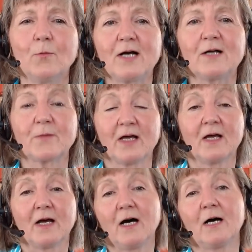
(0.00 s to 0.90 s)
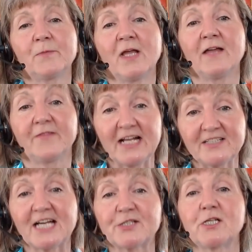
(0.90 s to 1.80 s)
Well, um,
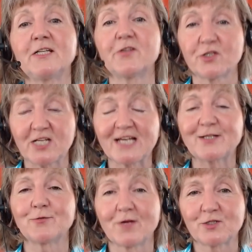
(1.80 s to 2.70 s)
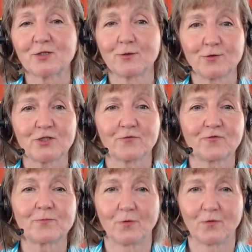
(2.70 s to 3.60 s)
that's actually the second resolution
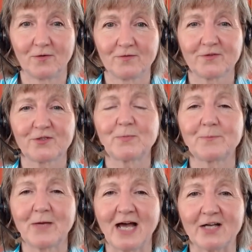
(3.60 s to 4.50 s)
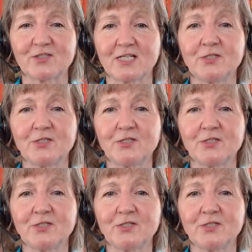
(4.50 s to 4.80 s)
for Paul that's been passed.